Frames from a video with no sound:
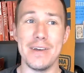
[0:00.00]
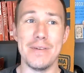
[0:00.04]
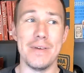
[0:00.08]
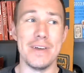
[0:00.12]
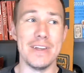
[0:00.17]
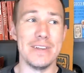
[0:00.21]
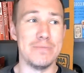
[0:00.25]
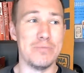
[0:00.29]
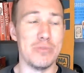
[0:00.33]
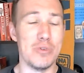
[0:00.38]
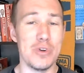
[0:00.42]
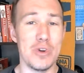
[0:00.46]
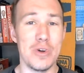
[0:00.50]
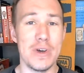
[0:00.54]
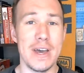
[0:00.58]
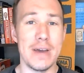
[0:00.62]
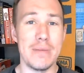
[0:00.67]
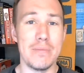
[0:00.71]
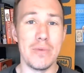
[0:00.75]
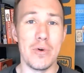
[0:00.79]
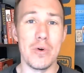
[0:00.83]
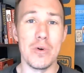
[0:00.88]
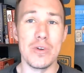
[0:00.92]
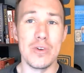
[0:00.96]
Bruno had
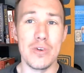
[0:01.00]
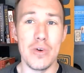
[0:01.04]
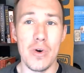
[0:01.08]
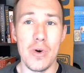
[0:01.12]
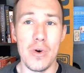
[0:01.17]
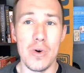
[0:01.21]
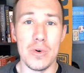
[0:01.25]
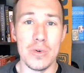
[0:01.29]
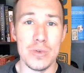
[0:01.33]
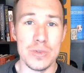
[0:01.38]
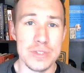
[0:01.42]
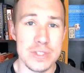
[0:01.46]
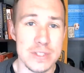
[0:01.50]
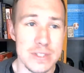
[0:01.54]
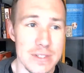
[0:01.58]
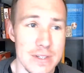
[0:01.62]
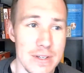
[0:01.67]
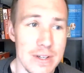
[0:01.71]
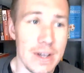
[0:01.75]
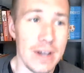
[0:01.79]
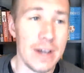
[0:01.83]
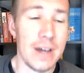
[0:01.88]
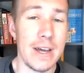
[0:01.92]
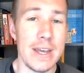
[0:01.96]
more goals.
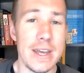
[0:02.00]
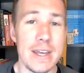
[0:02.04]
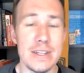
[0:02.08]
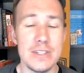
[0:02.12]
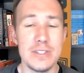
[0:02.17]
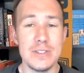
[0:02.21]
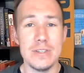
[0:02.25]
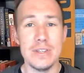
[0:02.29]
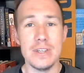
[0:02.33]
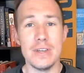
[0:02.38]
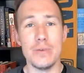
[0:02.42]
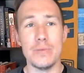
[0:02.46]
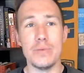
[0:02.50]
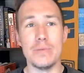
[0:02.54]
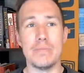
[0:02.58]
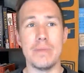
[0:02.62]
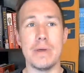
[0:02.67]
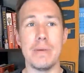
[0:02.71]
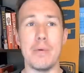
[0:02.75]
They